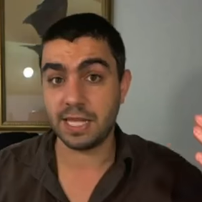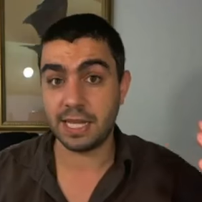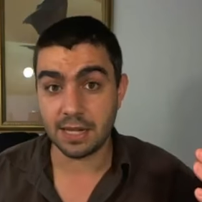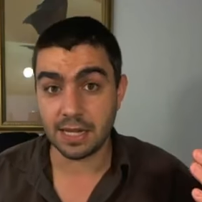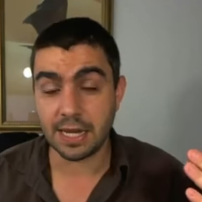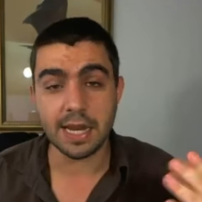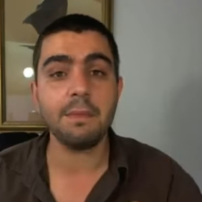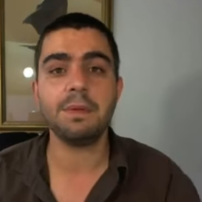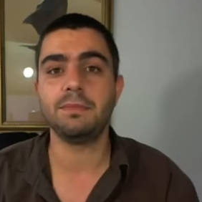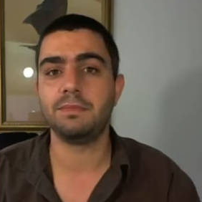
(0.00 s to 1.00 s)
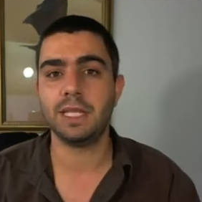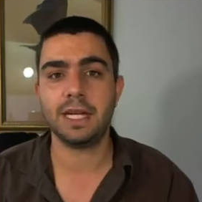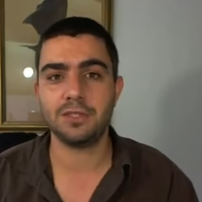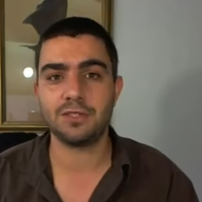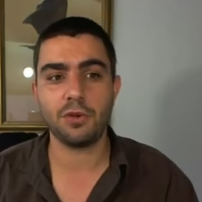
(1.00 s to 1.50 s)
let it happen.
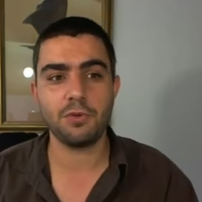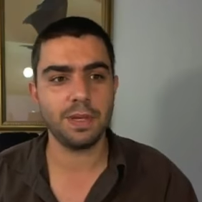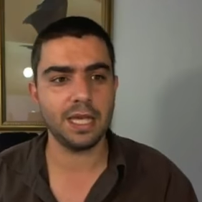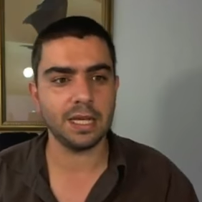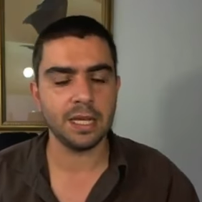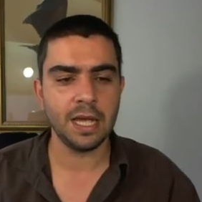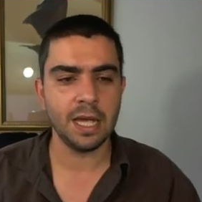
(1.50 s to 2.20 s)
Let it so be it.